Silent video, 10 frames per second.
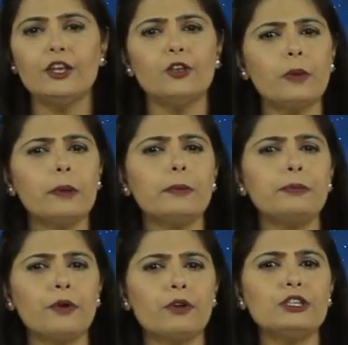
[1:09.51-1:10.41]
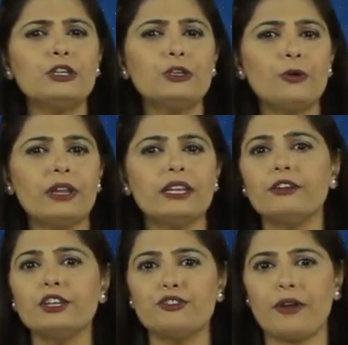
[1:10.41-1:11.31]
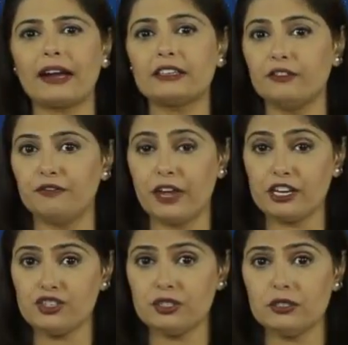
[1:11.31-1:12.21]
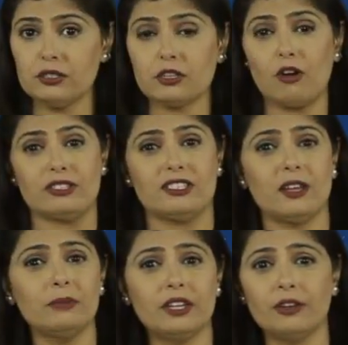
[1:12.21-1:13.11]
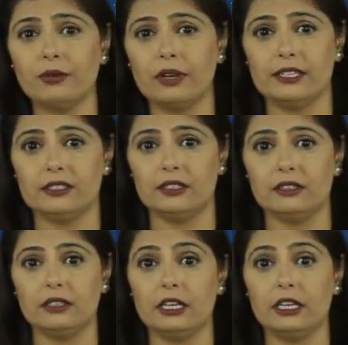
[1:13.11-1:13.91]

you may be prone to urinary tract infections or something related